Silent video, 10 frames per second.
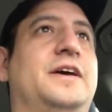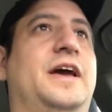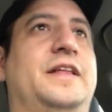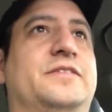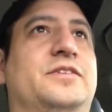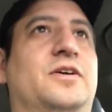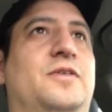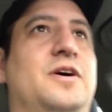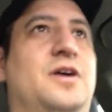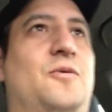And
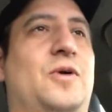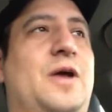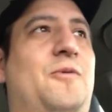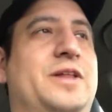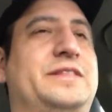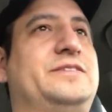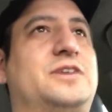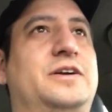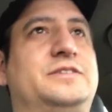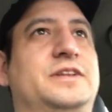so what I want these
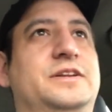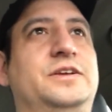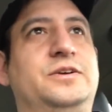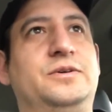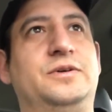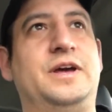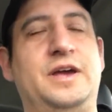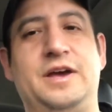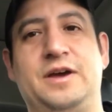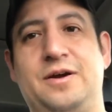cards to do
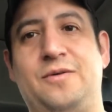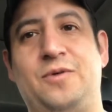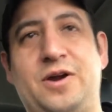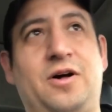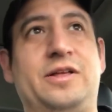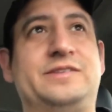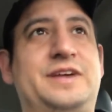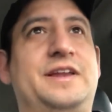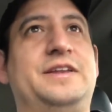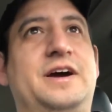when all is
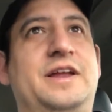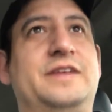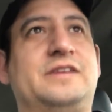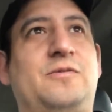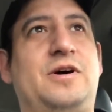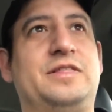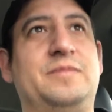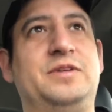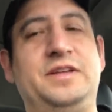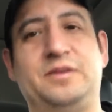said and done is I want
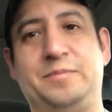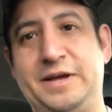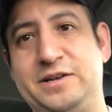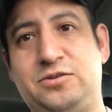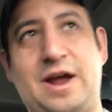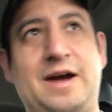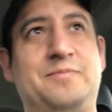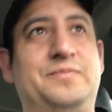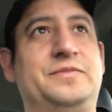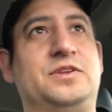them to either be a trap,
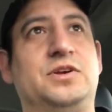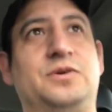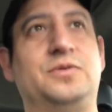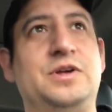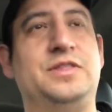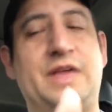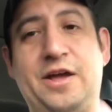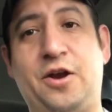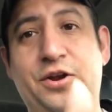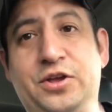so they
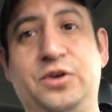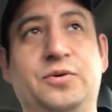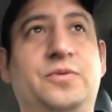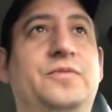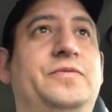hurt you,